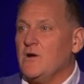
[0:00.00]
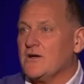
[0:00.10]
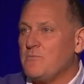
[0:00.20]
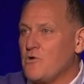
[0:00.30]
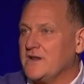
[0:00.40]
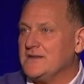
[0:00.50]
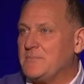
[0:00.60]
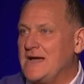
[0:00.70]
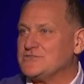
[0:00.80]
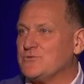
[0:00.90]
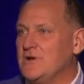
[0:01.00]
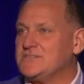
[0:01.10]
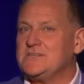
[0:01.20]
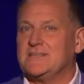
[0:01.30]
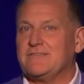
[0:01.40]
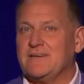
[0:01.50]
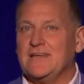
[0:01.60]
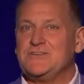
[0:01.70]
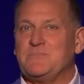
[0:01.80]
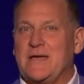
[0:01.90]
Well, good morning to Pastor Rusty at the
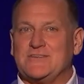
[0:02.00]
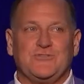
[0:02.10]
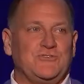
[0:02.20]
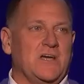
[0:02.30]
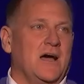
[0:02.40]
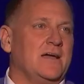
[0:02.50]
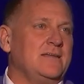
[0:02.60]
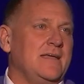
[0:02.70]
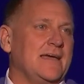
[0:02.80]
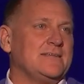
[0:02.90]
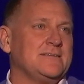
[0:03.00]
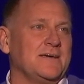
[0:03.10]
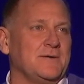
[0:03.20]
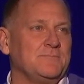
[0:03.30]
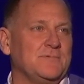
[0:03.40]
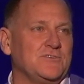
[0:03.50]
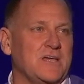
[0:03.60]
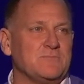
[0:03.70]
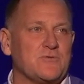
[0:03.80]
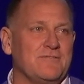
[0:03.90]
Village and Pastor John at
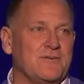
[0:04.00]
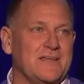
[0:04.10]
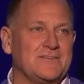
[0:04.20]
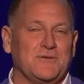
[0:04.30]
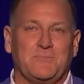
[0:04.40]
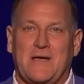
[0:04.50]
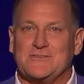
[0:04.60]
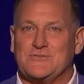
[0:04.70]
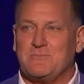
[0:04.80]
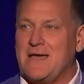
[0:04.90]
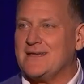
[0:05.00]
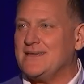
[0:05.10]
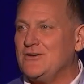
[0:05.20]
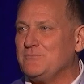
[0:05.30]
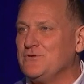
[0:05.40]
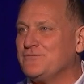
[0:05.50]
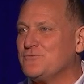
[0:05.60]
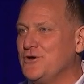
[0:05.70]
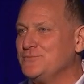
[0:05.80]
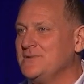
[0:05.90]
James River and to Pastor Mac here at Buford
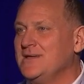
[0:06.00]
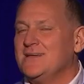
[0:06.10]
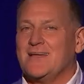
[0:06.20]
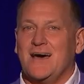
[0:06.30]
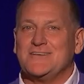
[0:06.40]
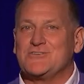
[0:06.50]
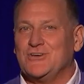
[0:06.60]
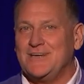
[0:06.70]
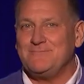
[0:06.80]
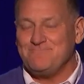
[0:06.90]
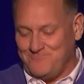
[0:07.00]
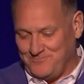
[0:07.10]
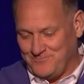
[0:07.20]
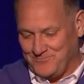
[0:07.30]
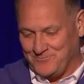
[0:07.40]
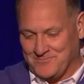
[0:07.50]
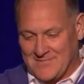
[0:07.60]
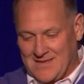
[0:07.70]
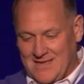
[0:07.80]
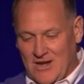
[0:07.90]
Road. God is good
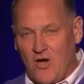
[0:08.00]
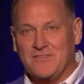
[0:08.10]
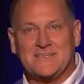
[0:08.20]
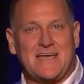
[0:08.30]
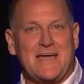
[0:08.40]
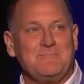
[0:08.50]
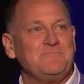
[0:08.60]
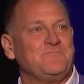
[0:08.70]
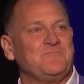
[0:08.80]
and all the time.